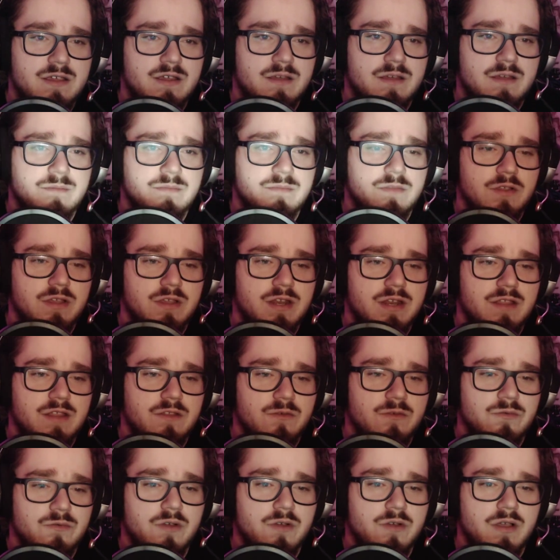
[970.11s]
I'm looking at the
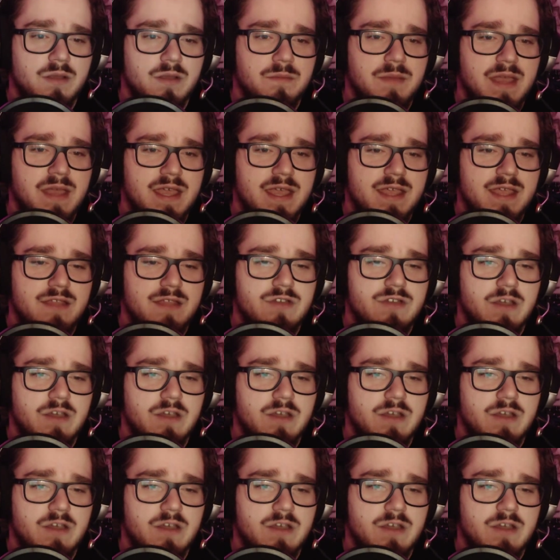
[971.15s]
wrong page.